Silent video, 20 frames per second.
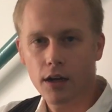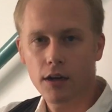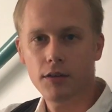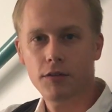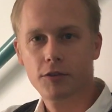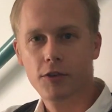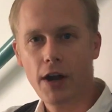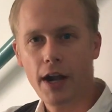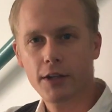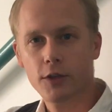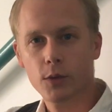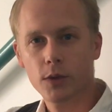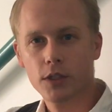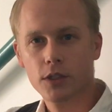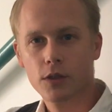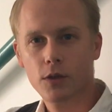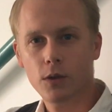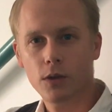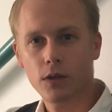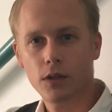of graduate
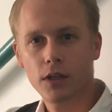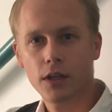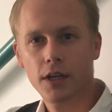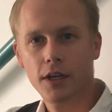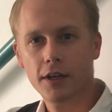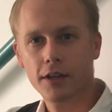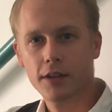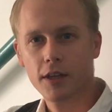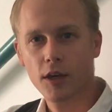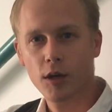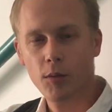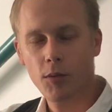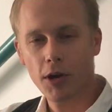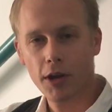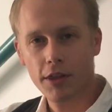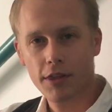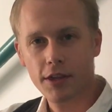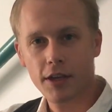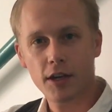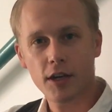school here at the
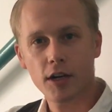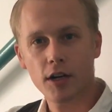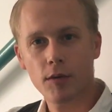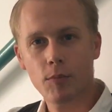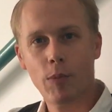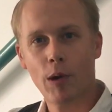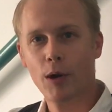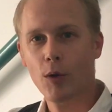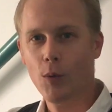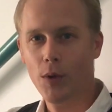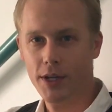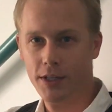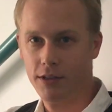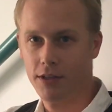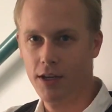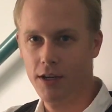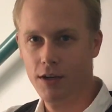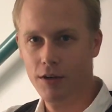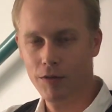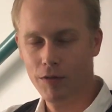Hilberry Theatre, part of Wayne
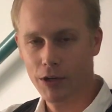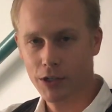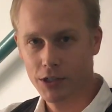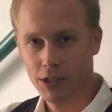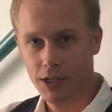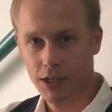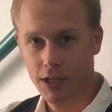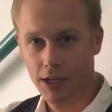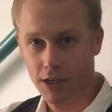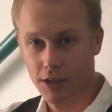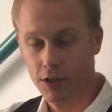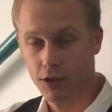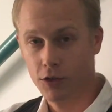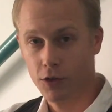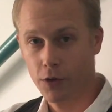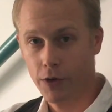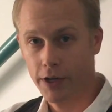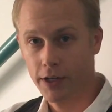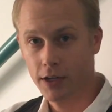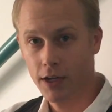State University in
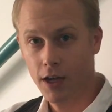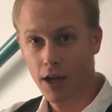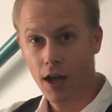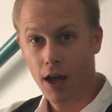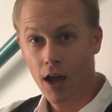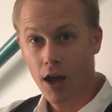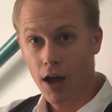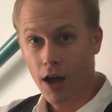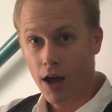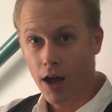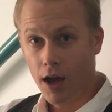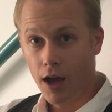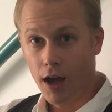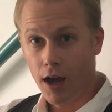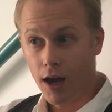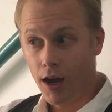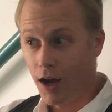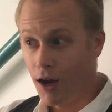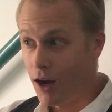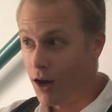Detroit.
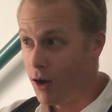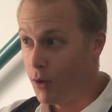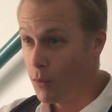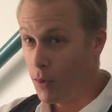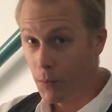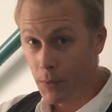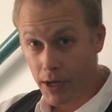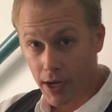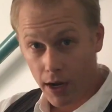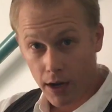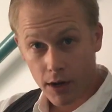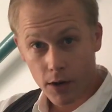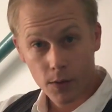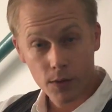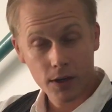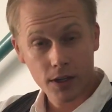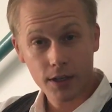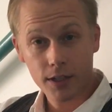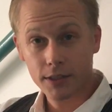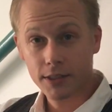What we got
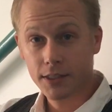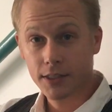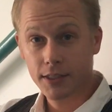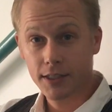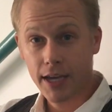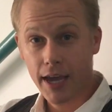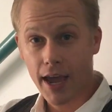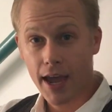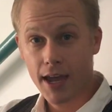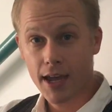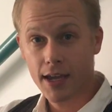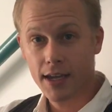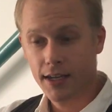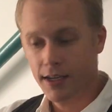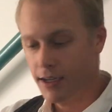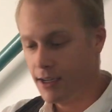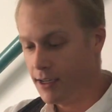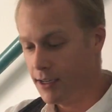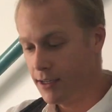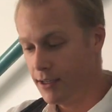going on today
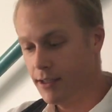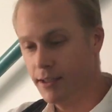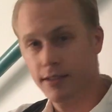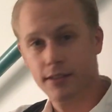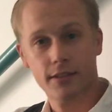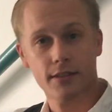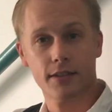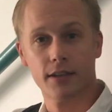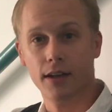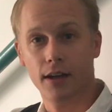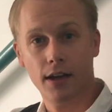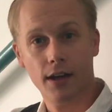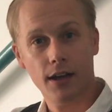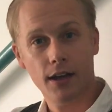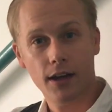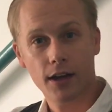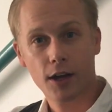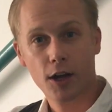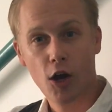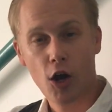is
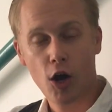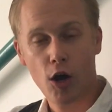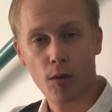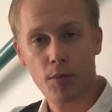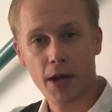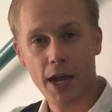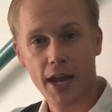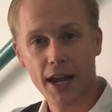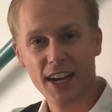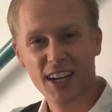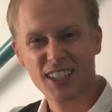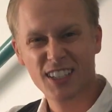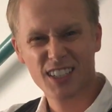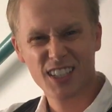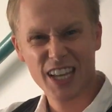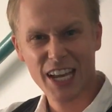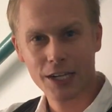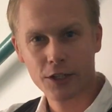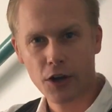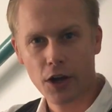
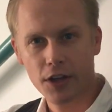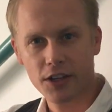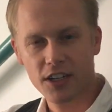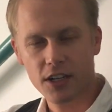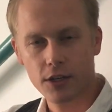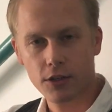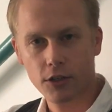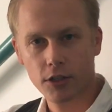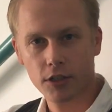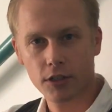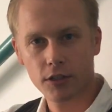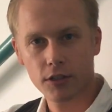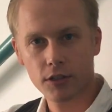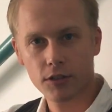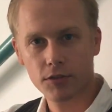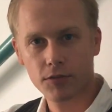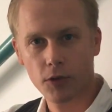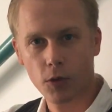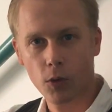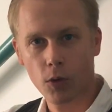
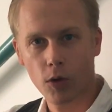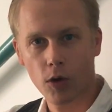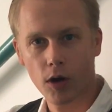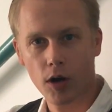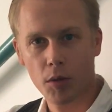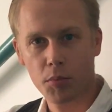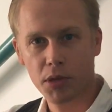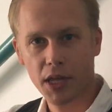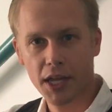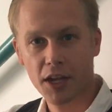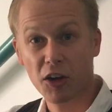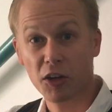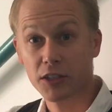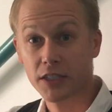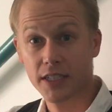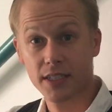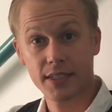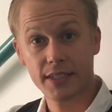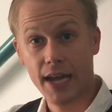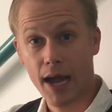callback/auditions for a play
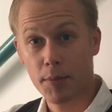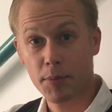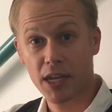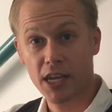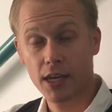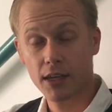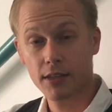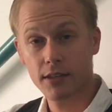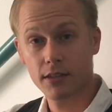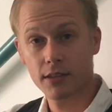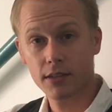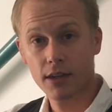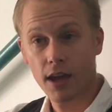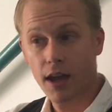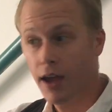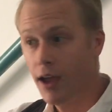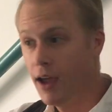called Stop Kiss.